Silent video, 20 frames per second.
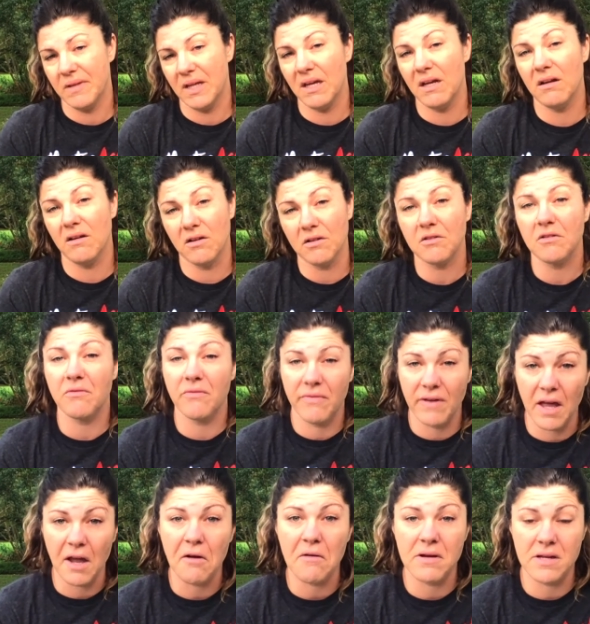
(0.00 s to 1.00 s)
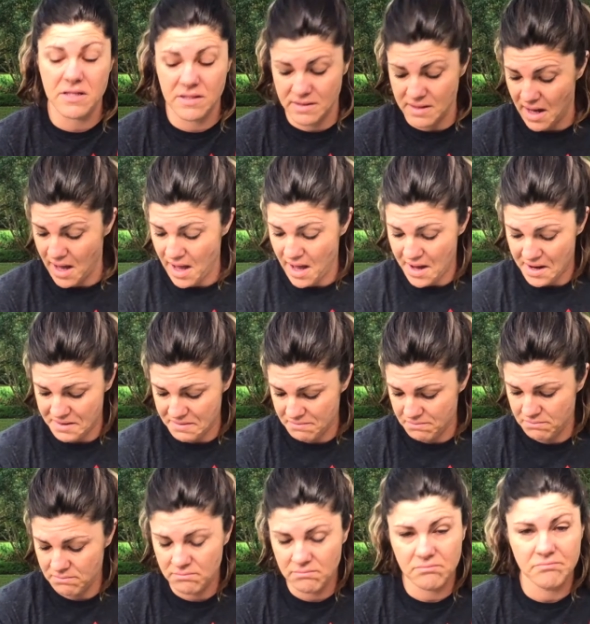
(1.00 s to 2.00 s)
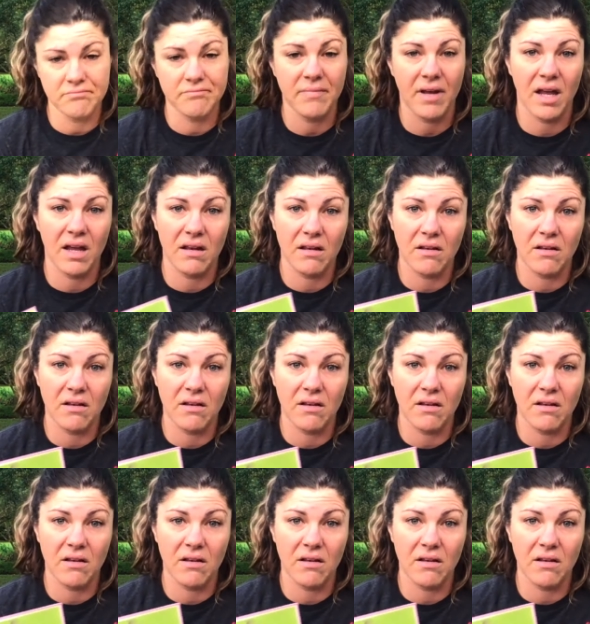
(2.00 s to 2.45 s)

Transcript: He looked very sad and